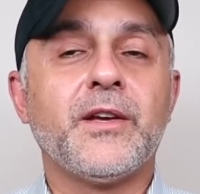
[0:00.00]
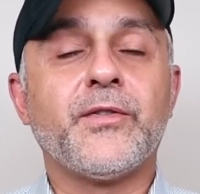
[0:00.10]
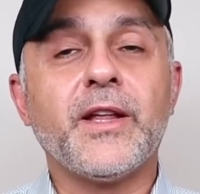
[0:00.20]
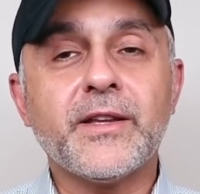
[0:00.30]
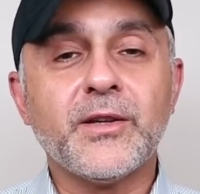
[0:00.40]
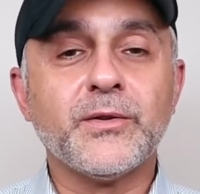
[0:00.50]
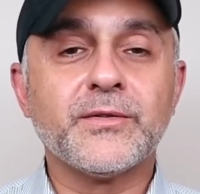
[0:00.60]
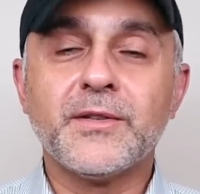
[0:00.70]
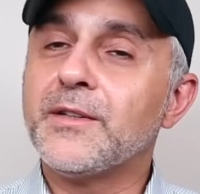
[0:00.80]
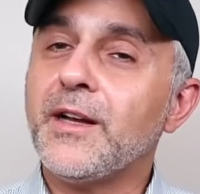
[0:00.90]
If you like
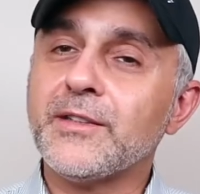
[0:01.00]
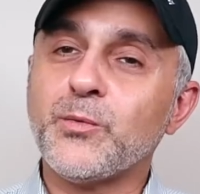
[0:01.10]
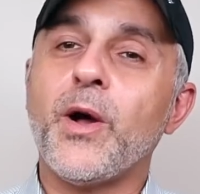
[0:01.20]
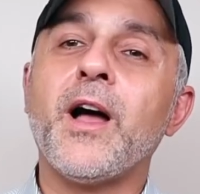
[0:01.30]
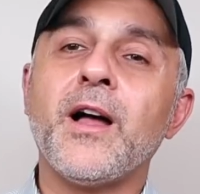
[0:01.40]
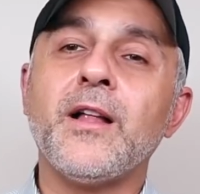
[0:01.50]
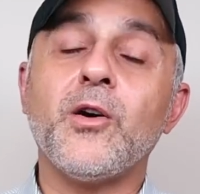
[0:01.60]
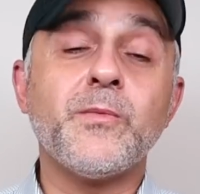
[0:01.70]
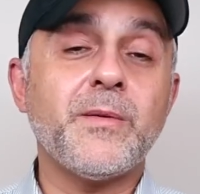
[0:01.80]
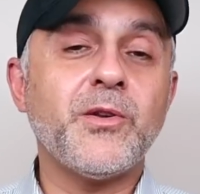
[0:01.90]
those as well,
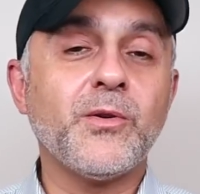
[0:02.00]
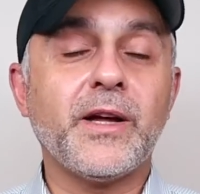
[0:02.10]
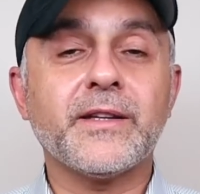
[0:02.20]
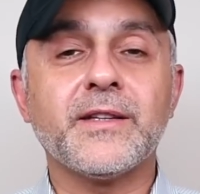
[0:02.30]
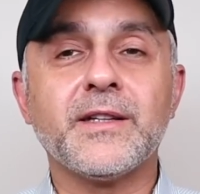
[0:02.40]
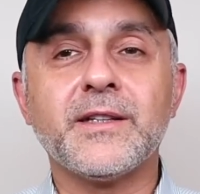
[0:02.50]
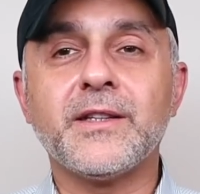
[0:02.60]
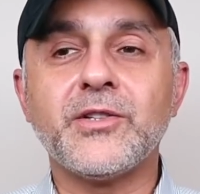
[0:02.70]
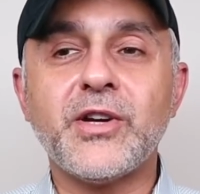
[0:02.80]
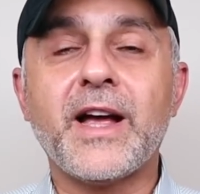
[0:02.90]
or maybe you like the,
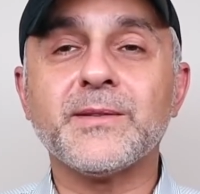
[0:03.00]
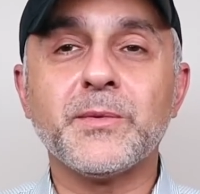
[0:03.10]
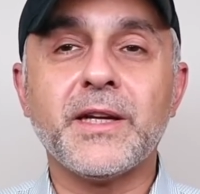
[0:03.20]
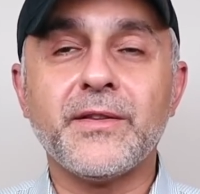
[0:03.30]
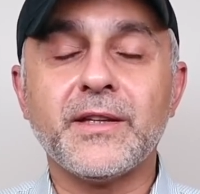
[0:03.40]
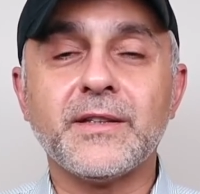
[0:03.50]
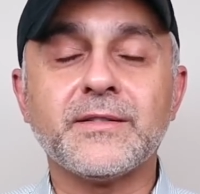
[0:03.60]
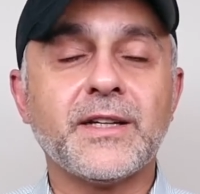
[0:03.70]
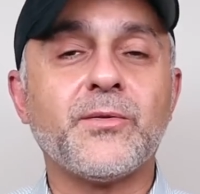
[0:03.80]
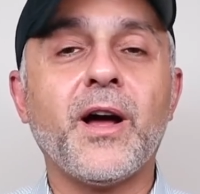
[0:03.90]
the jasmine and the
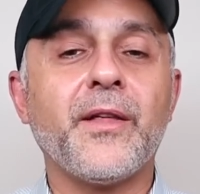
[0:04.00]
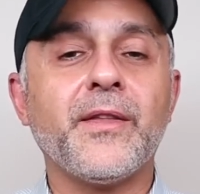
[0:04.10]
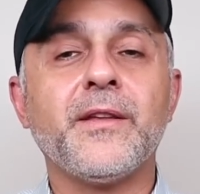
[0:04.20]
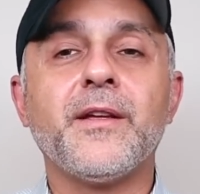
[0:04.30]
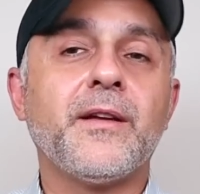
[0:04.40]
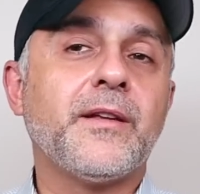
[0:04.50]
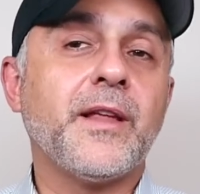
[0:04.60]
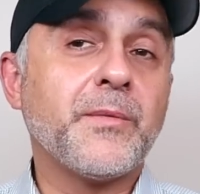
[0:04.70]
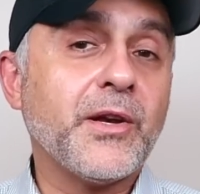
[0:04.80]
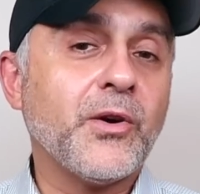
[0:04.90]
cedrat
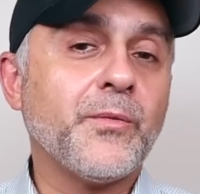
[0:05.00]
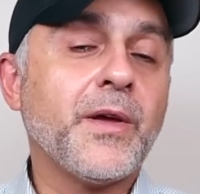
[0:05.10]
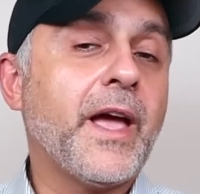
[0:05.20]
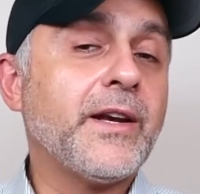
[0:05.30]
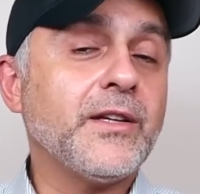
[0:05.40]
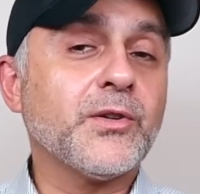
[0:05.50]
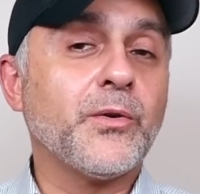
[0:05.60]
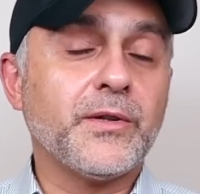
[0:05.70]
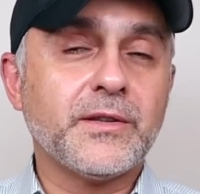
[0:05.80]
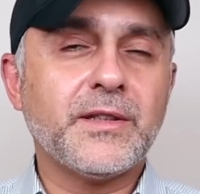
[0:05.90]
let me know. And
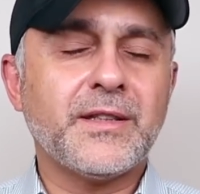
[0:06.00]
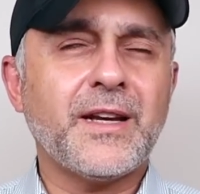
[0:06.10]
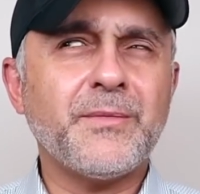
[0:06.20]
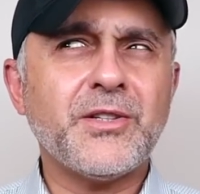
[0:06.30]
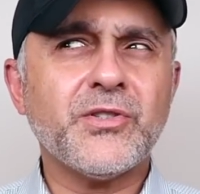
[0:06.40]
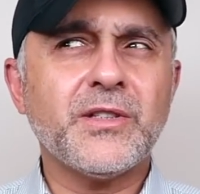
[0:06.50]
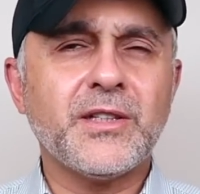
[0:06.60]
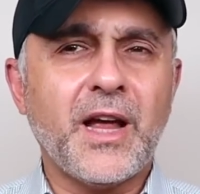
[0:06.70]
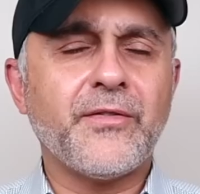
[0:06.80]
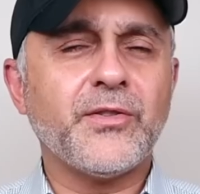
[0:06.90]
also, uh, did I mention,
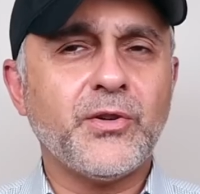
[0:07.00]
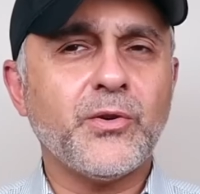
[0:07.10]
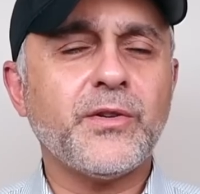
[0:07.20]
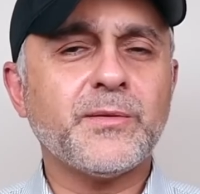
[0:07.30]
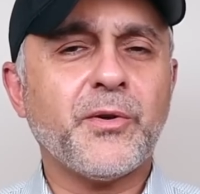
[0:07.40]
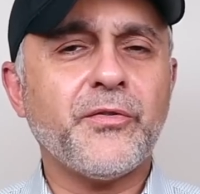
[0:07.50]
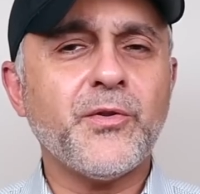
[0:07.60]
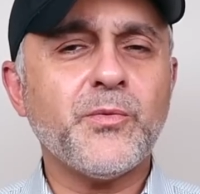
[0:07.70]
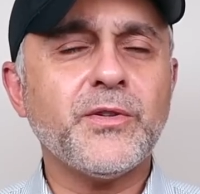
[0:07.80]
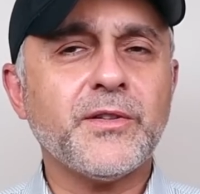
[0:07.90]
did, have you, do you know these
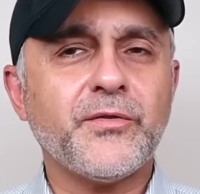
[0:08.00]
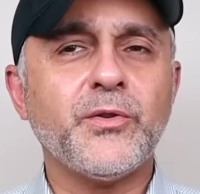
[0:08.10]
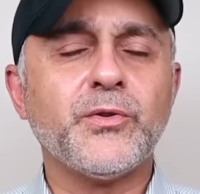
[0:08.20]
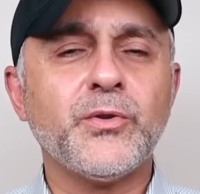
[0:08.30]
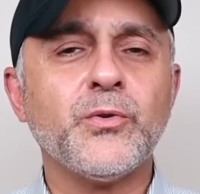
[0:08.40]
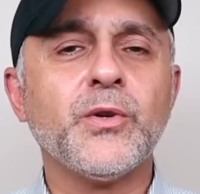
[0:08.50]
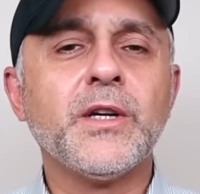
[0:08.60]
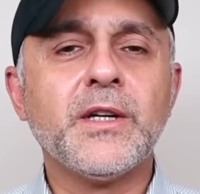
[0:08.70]
perfumers? If you do,